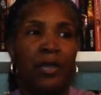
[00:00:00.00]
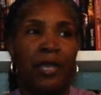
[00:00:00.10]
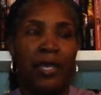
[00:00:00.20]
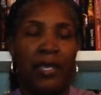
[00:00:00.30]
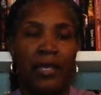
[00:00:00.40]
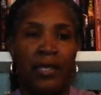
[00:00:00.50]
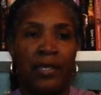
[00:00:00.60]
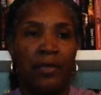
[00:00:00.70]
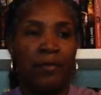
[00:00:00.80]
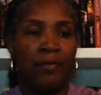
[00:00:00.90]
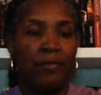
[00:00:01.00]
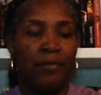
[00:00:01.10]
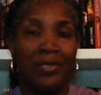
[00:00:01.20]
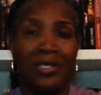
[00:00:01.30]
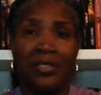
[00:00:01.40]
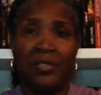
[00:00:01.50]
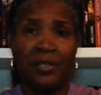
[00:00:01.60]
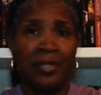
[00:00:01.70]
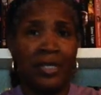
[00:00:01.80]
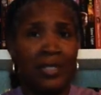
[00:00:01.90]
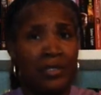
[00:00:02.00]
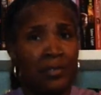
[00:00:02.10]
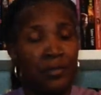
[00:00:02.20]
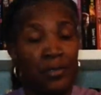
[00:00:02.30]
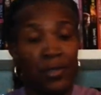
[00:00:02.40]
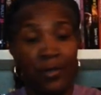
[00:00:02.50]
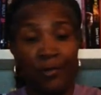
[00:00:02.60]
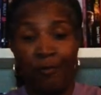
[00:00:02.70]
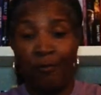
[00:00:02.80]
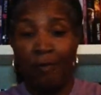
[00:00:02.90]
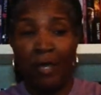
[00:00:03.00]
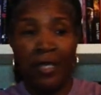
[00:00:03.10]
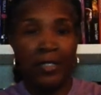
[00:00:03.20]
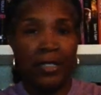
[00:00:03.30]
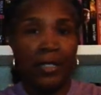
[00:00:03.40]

and this young lady is on her grind.